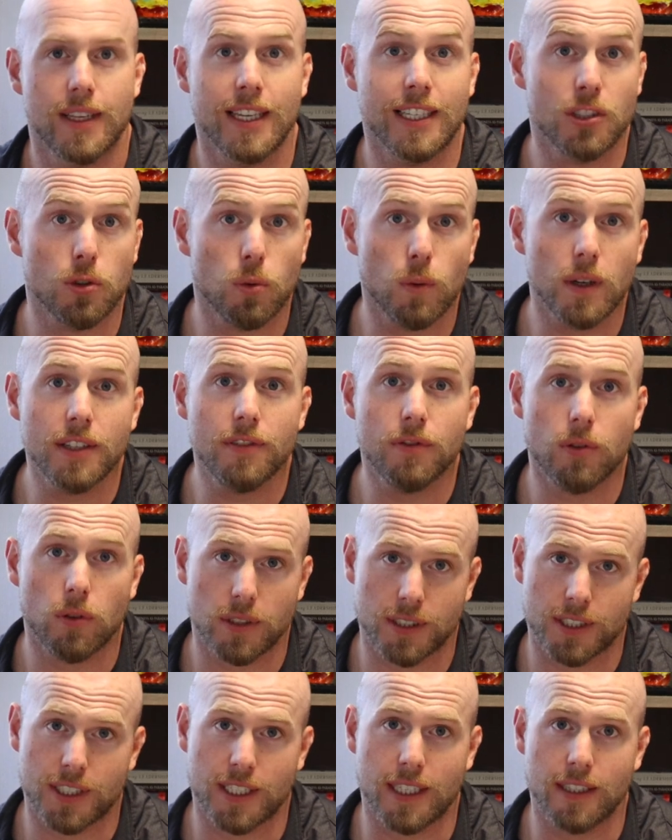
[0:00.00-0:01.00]
In
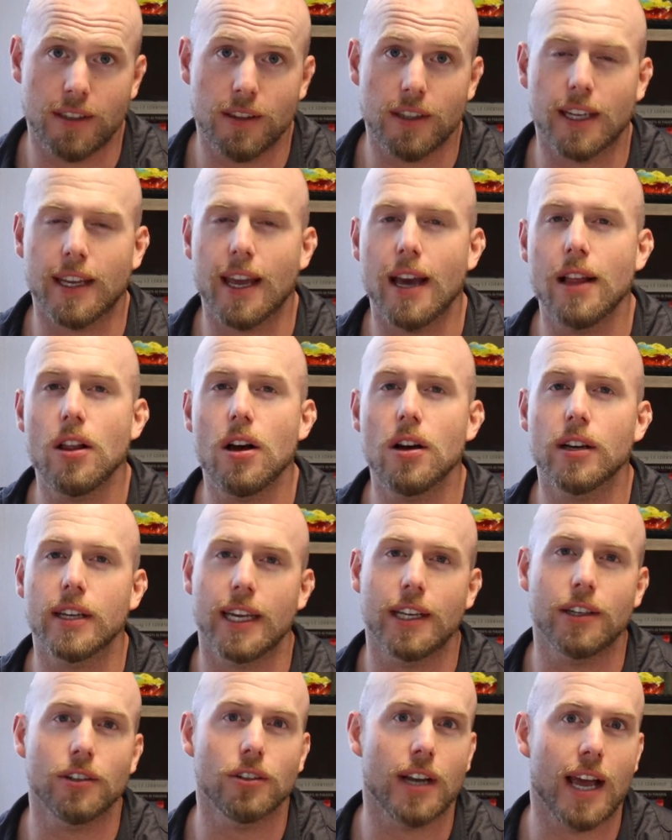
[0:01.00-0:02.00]
2014, the Kellogg
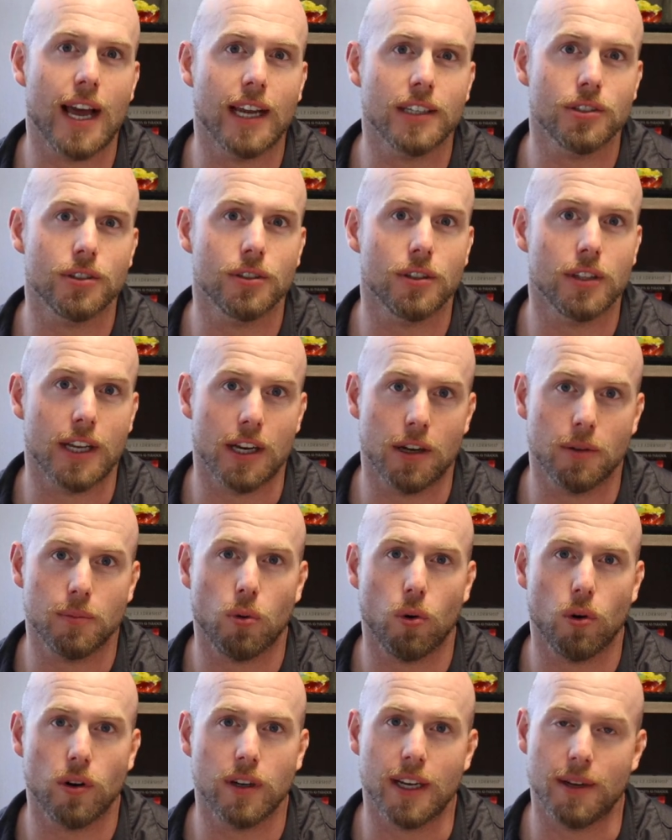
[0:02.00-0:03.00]
International
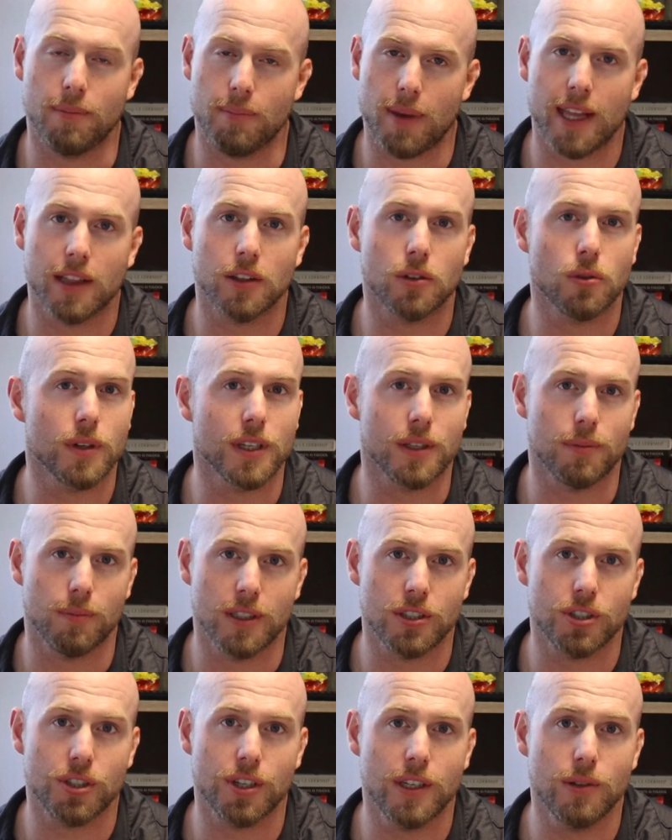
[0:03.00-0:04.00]
Airport in Battle Creek,
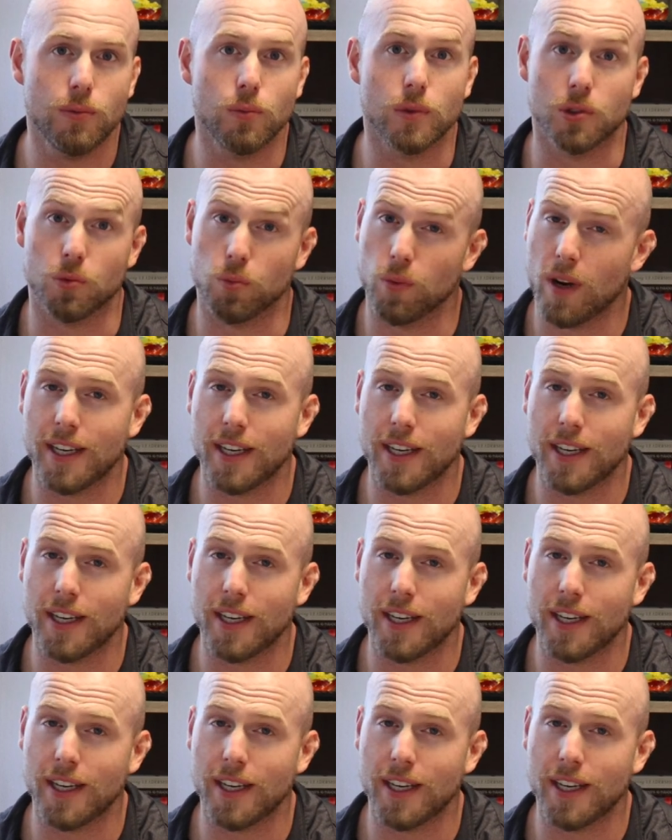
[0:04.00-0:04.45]
Michigan was